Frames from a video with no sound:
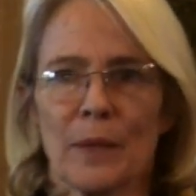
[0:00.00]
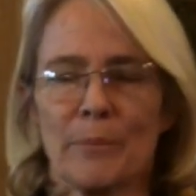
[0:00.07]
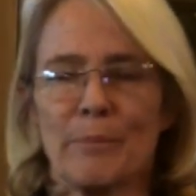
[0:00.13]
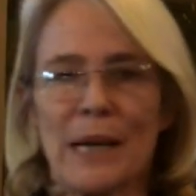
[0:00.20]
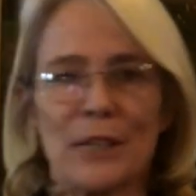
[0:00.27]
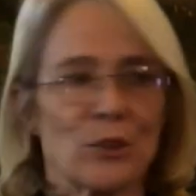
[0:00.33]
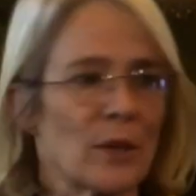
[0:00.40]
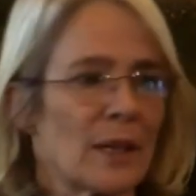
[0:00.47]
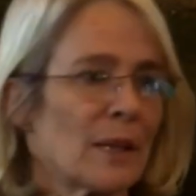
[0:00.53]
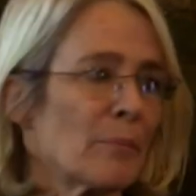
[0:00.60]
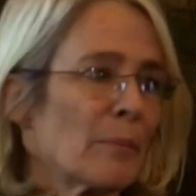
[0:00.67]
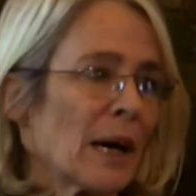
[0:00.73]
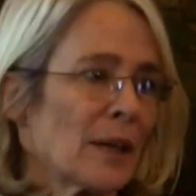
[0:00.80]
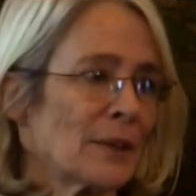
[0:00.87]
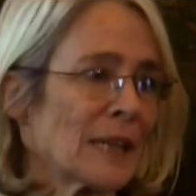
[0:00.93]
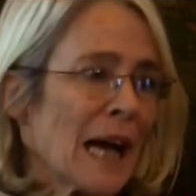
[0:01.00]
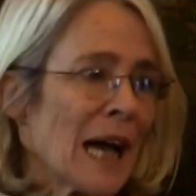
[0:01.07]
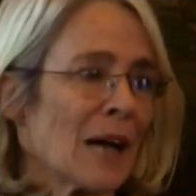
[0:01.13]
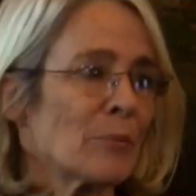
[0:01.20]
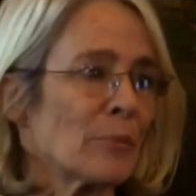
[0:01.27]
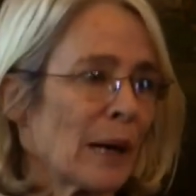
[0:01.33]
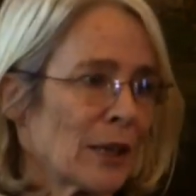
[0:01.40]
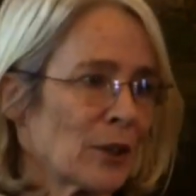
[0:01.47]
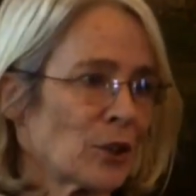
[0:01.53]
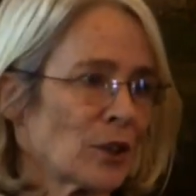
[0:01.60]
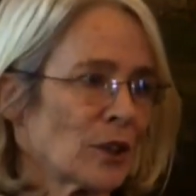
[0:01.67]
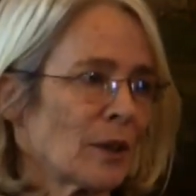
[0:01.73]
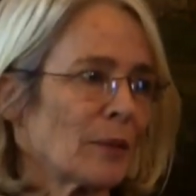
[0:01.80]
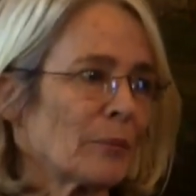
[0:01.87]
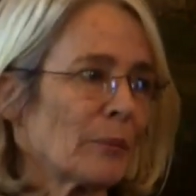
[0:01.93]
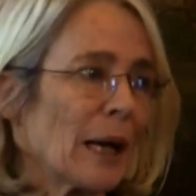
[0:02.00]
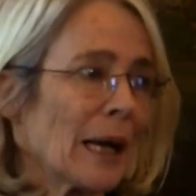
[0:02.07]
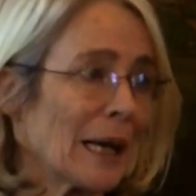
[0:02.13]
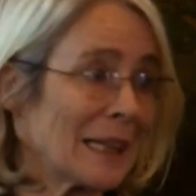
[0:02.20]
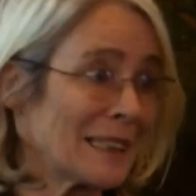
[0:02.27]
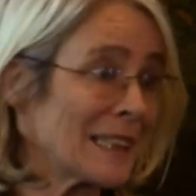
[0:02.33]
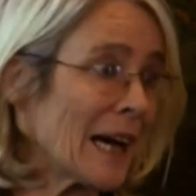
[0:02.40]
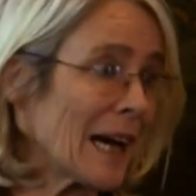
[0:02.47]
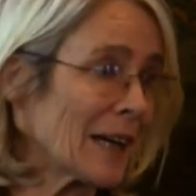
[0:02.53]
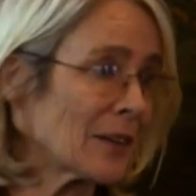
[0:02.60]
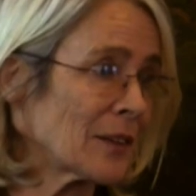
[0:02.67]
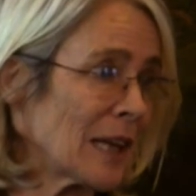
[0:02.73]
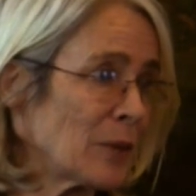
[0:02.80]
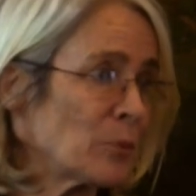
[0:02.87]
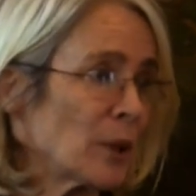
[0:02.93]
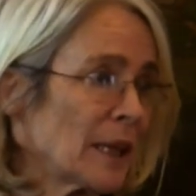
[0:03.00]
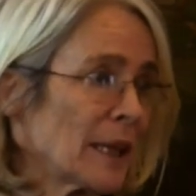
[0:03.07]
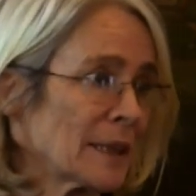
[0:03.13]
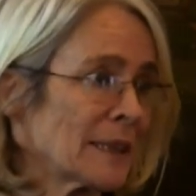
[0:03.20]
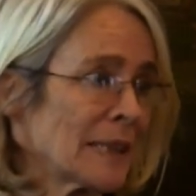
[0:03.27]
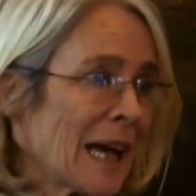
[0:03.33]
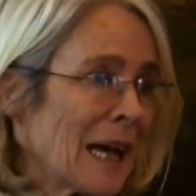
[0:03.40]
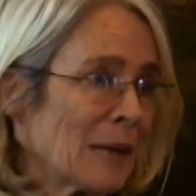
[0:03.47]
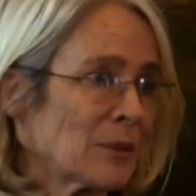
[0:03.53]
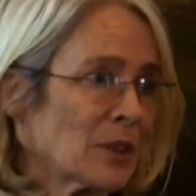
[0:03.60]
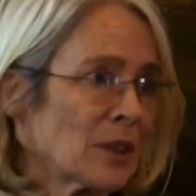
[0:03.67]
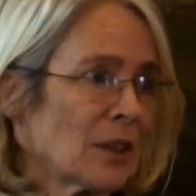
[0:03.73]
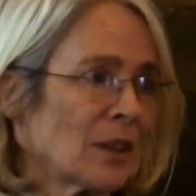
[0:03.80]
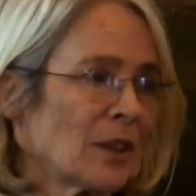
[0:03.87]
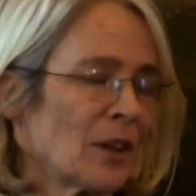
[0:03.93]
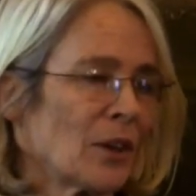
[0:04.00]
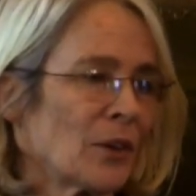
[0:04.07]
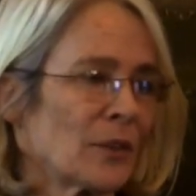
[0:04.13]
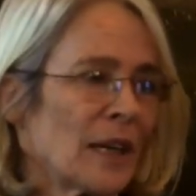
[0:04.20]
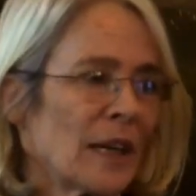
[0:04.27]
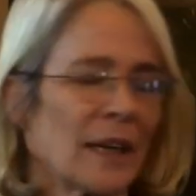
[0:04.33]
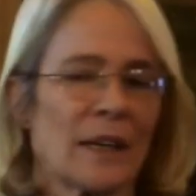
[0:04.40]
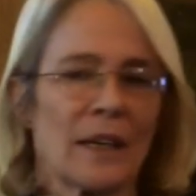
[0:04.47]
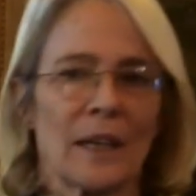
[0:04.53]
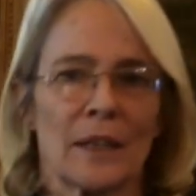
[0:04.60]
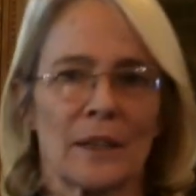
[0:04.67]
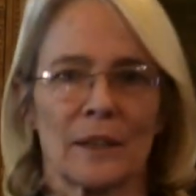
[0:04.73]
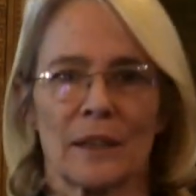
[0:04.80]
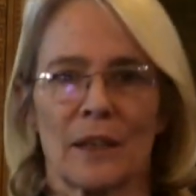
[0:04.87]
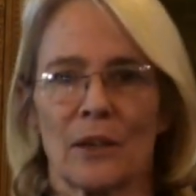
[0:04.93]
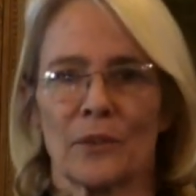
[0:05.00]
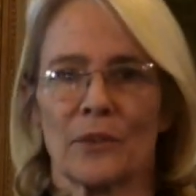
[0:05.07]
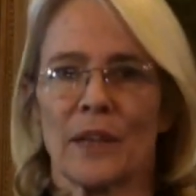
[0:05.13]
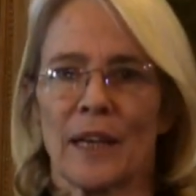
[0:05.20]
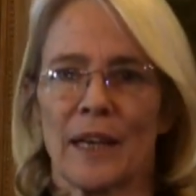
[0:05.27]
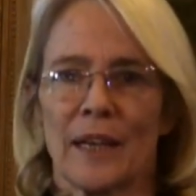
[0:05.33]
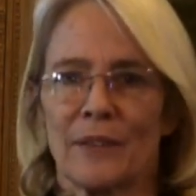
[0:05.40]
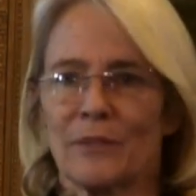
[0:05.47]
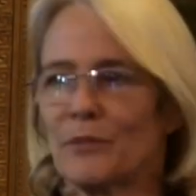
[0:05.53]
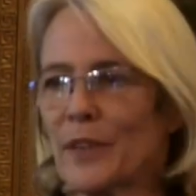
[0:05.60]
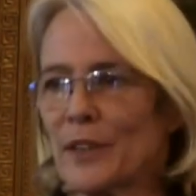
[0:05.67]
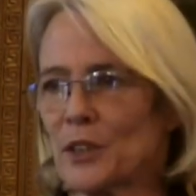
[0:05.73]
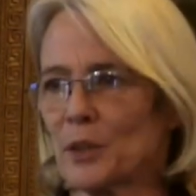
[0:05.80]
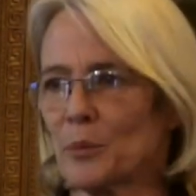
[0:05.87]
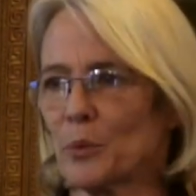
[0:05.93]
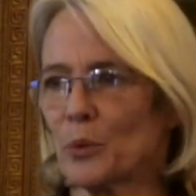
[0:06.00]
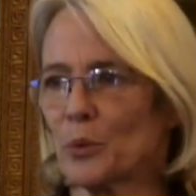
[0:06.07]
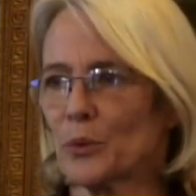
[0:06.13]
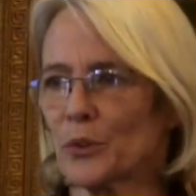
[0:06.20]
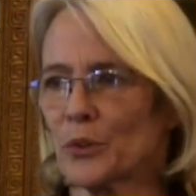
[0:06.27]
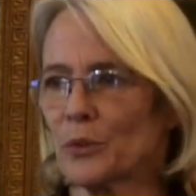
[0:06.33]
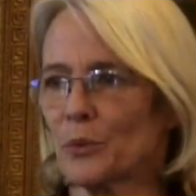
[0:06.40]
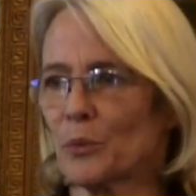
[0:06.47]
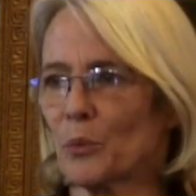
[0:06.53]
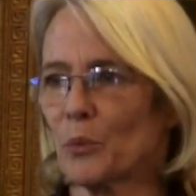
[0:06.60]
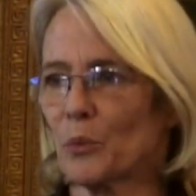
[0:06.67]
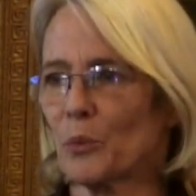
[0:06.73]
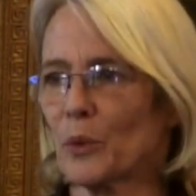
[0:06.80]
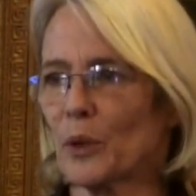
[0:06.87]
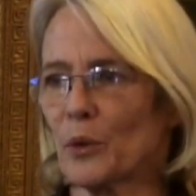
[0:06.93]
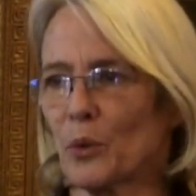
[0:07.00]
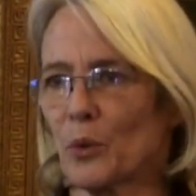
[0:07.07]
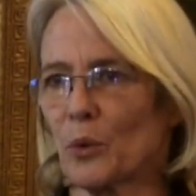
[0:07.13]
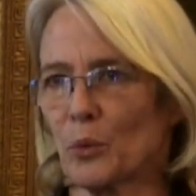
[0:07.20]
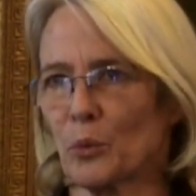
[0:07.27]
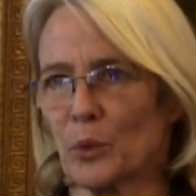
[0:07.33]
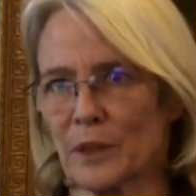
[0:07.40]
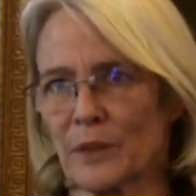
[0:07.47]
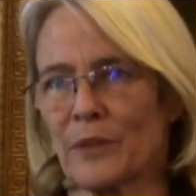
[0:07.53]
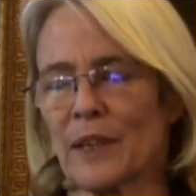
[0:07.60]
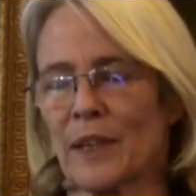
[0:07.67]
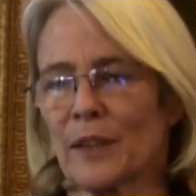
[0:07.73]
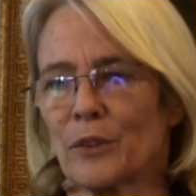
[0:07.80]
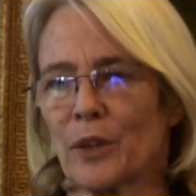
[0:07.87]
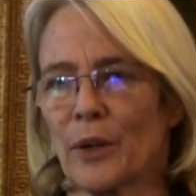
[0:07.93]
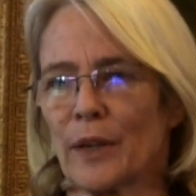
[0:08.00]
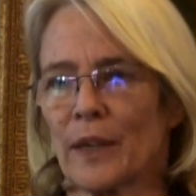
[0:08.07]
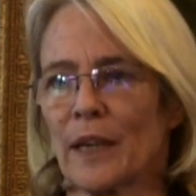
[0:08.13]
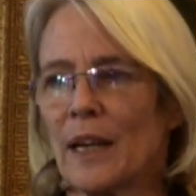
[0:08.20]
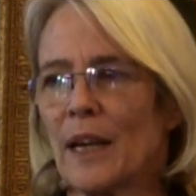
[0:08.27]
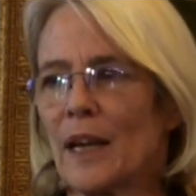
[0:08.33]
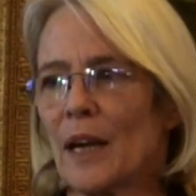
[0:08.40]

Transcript: measure in their mind how much attack they will accept on their vegetables or whatever they're growing.